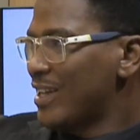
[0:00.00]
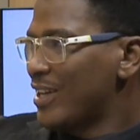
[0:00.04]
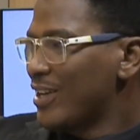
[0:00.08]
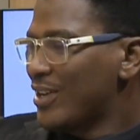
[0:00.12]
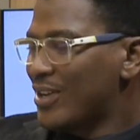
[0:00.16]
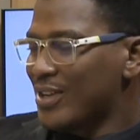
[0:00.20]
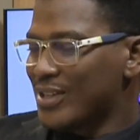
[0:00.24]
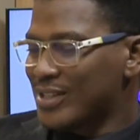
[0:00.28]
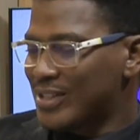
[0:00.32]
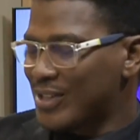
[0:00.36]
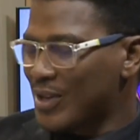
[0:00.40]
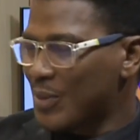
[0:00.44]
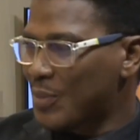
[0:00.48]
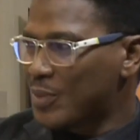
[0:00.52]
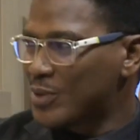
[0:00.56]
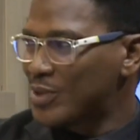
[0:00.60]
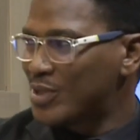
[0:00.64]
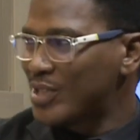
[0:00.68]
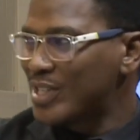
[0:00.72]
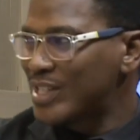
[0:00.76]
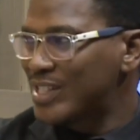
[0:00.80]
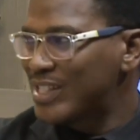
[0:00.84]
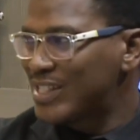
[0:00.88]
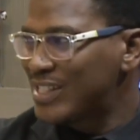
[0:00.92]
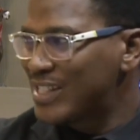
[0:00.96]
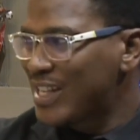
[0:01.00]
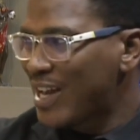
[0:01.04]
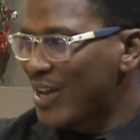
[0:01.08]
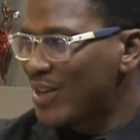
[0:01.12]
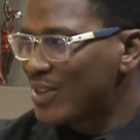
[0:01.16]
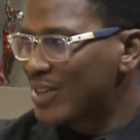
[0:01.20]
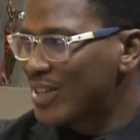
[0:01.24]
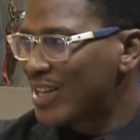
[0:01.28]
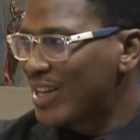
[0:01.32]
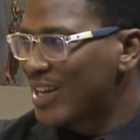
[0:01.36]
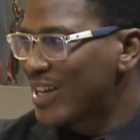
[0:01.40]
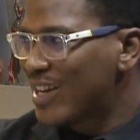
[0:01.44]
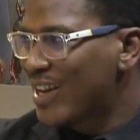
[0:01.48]
Because the ah. opportunities
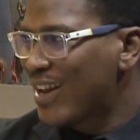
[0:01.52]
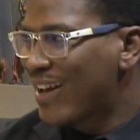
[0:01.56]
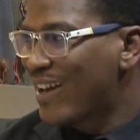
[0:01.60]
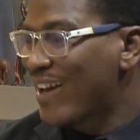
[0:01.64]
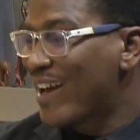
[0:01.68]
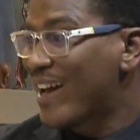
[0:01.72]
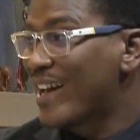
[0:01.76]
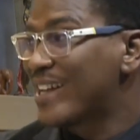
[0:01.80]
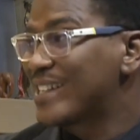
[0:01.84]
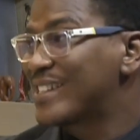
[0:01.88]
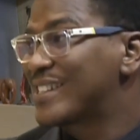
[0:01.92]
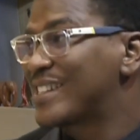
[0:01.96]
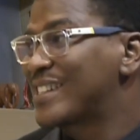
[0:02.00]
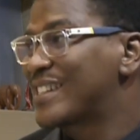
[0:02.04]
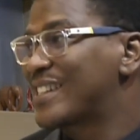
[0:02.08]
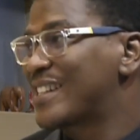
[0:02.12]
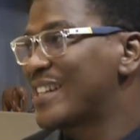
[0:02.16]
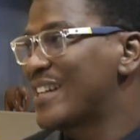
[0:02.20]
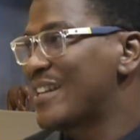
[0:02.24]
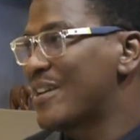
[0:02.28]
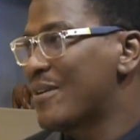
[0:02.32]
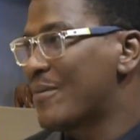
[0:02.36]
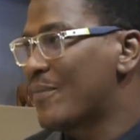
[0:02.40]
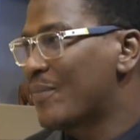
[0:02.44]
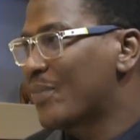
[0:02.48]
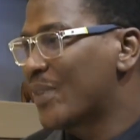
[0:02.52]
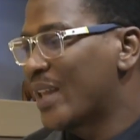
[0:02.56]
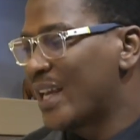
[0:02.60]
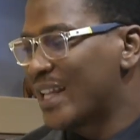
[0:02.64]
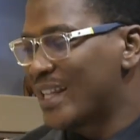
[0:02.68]
out there now are slim.